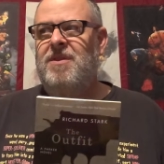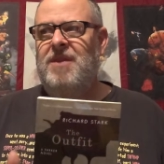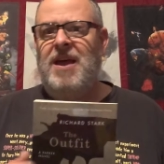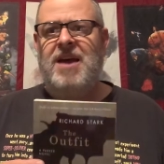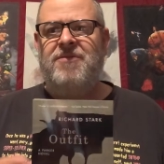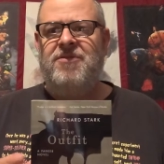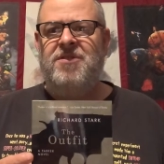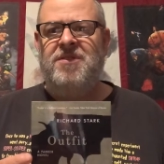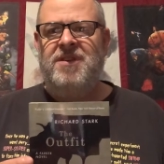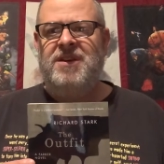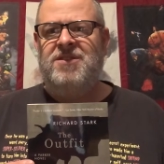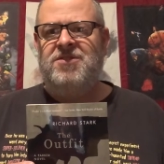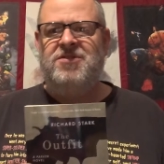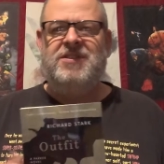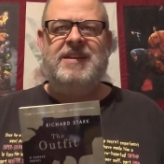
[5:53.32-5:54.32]
after
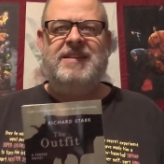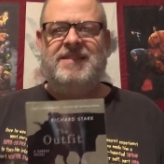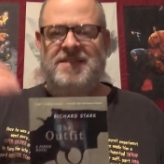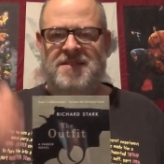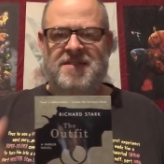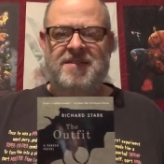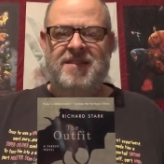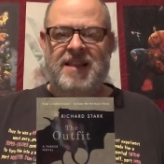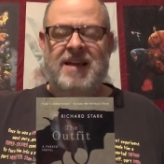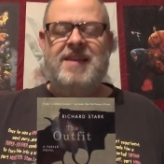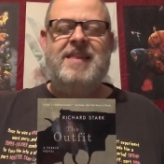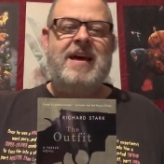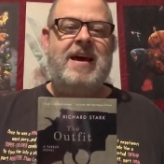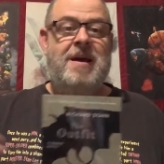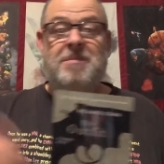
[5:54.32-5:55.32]
this that it's like
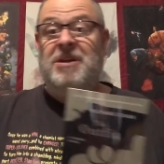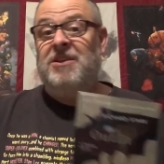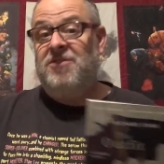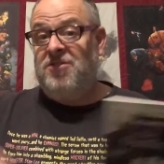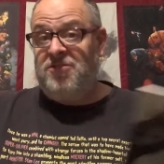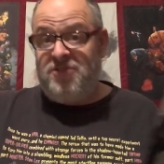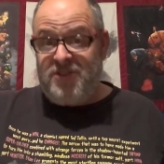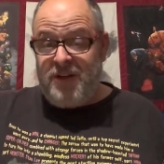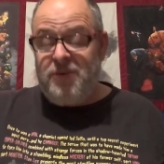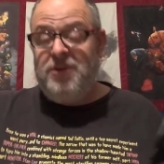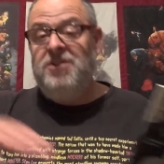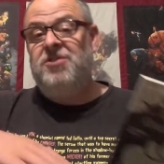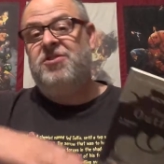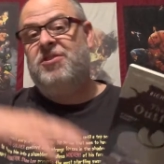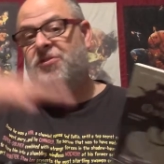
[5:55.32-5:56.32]
that. I mean, it's a
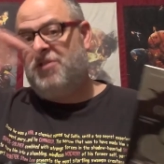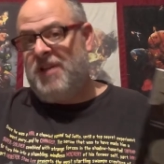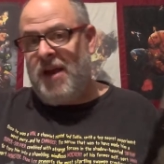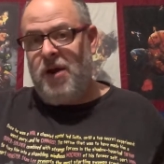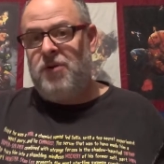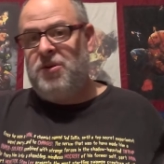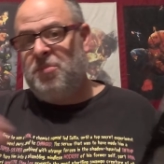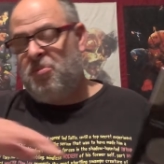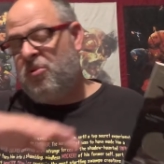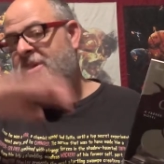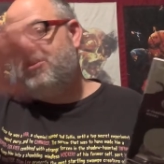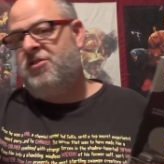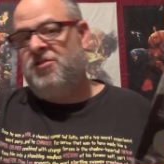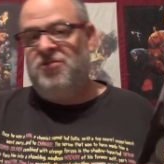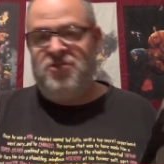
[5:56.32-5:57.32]
series. There's character
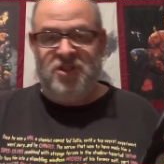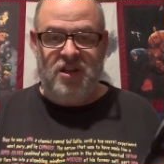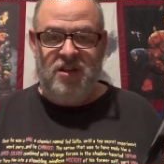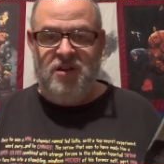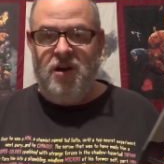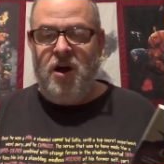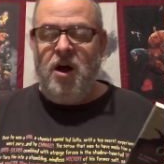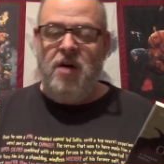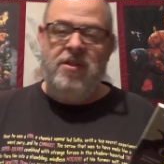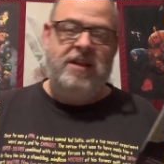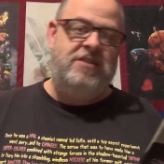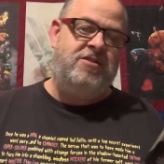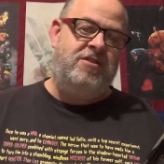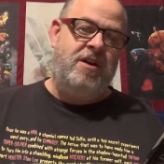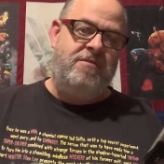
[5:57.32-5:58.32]
progressions, all
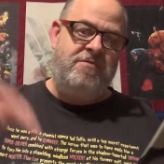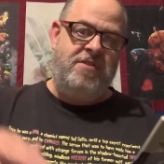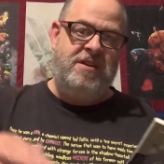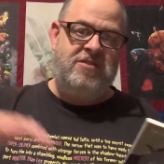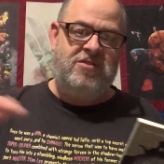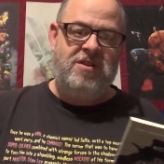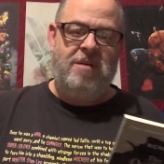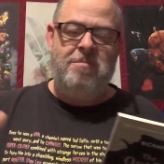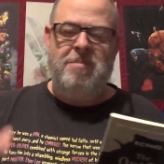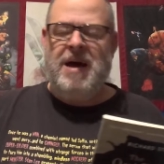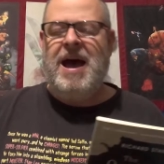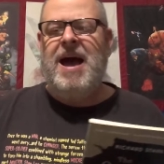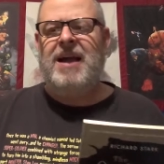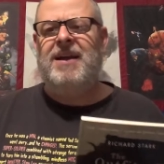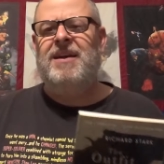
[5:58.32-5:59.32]
that stuff. Things come
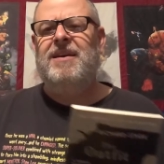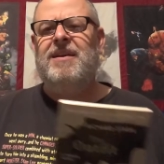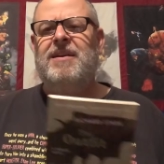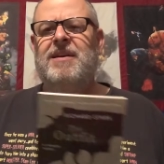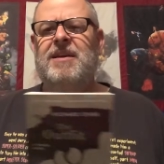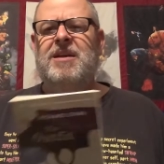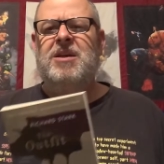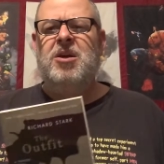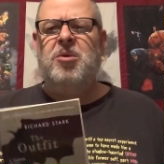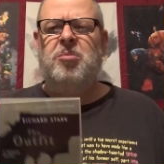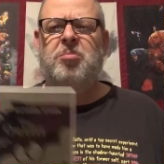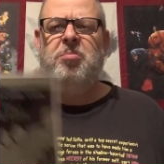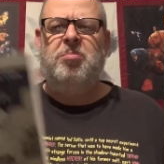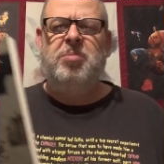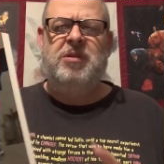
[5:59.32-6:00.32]
back,
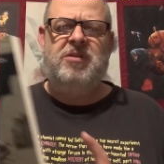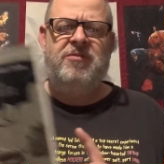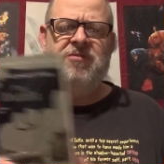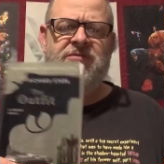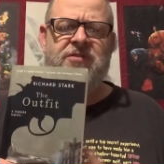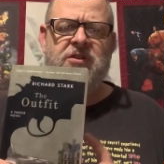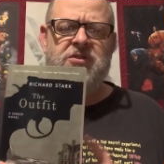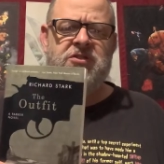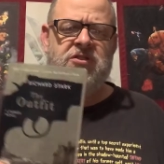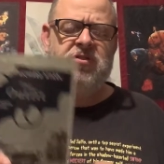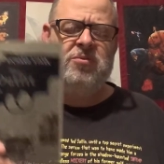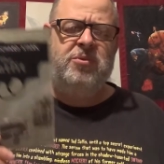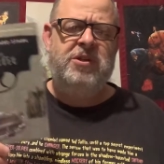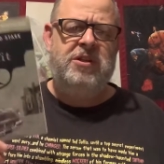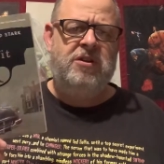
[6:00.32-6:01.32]
but the first
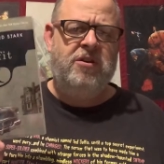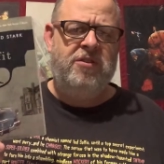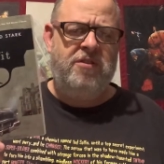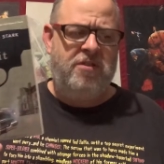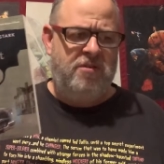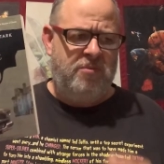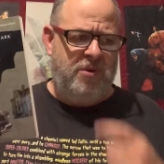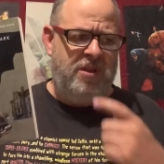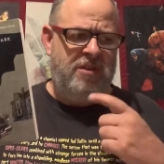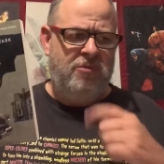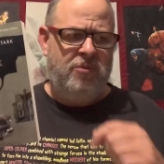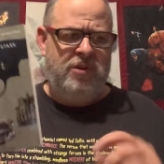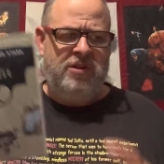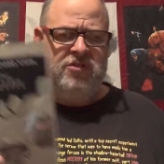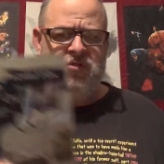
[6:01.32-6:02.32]
three are the three that
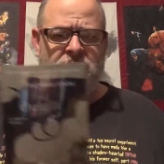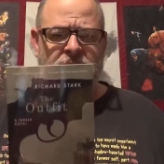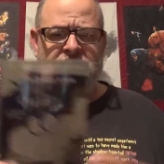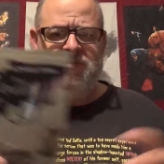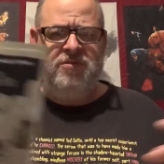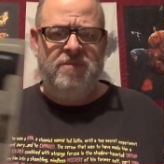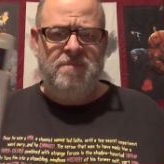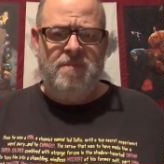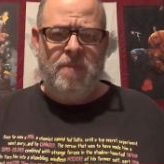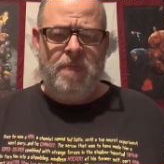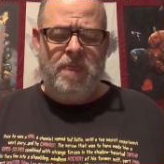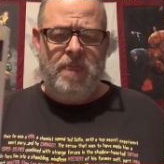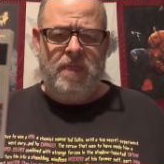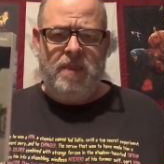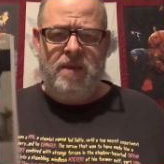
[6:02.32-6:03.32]
really sort of
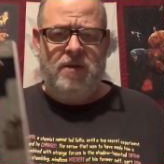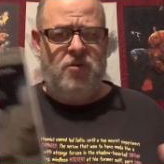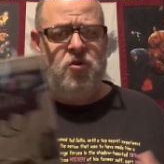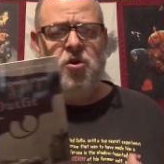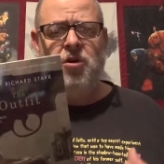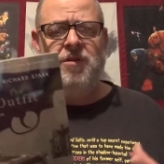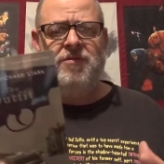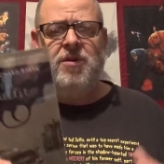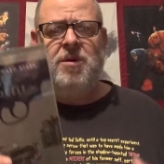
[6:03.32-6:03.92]
could have